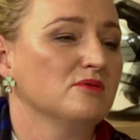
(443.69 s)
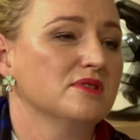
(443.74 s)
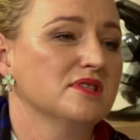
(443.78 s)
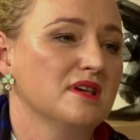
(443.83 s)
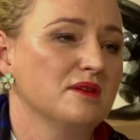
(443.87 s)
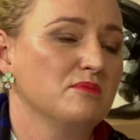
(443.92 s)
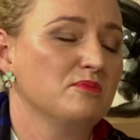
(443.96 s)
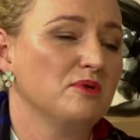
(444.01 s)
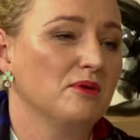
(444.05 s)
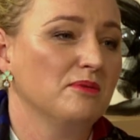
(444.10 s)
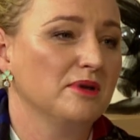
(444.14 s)
I
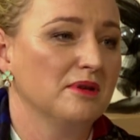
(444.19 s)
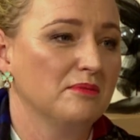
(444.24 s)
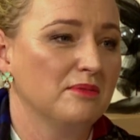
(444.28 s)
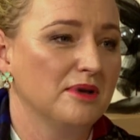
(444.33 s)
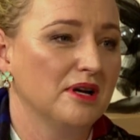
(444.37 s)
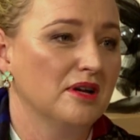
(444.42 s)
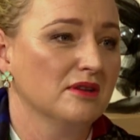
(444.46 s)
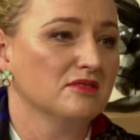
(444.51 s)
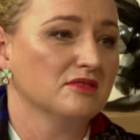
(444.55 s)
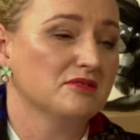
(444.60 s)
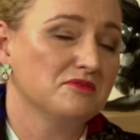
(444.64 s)
would say probably
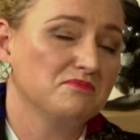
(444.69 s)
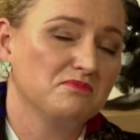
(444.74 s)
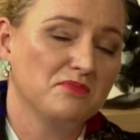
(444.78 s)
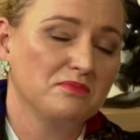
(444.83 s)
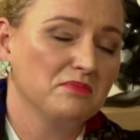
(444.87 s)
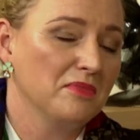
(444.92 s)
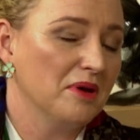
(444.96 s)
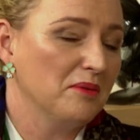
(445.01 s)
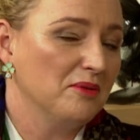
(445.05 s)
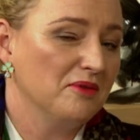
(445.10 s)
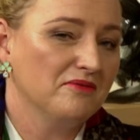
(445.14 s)
about
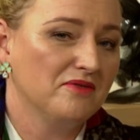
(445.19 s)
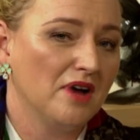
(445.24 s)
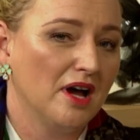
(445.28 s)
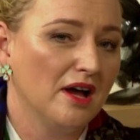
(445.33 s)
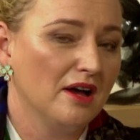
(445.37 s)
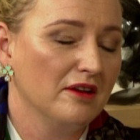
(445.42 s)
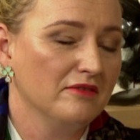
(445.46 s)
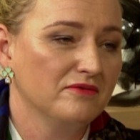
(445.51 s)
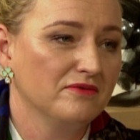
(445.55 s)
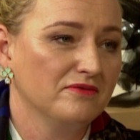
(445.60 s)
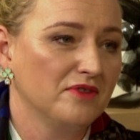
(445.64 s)
maybe
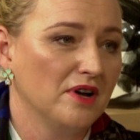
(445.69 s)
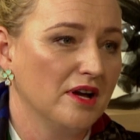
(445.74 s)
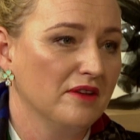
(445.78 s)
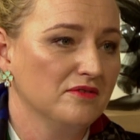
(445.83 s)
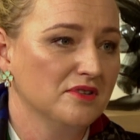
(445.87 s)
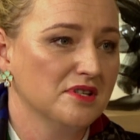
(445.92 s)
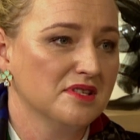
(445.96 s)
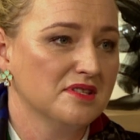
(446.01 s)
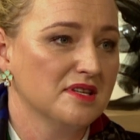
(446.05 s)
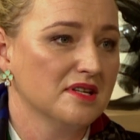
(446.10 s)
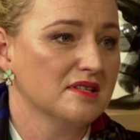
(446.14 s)
five,
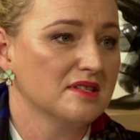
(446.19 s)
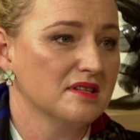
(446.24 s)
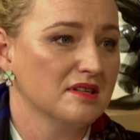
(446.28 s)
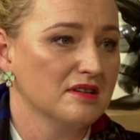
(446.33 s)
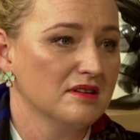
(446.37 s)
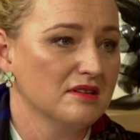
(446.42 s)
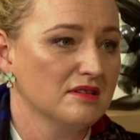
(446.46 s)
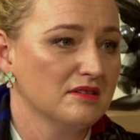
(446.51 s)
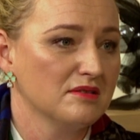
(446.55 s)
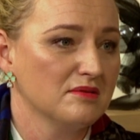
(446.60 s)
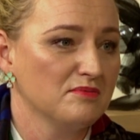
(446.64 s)
five to six
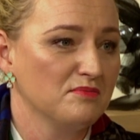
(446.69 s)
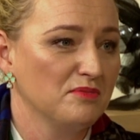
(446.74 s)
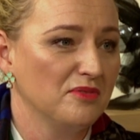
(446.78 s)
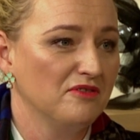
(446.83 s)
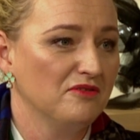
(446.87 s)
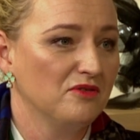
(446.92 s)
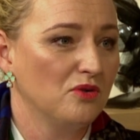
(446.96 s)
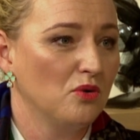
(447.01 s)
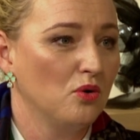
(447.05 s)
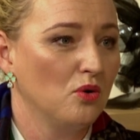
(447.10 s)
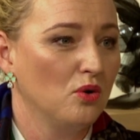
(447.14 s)
years
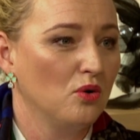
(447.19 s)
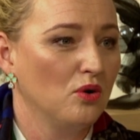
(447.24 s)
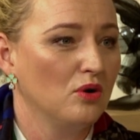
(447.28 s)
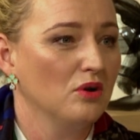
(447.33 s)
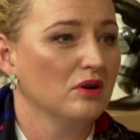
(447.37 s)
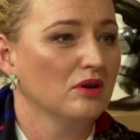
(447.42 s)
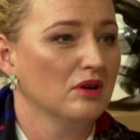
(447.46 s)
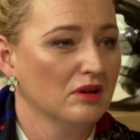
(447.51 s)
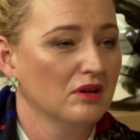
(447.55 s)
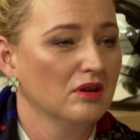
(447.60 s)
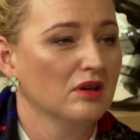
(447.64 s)
before wow.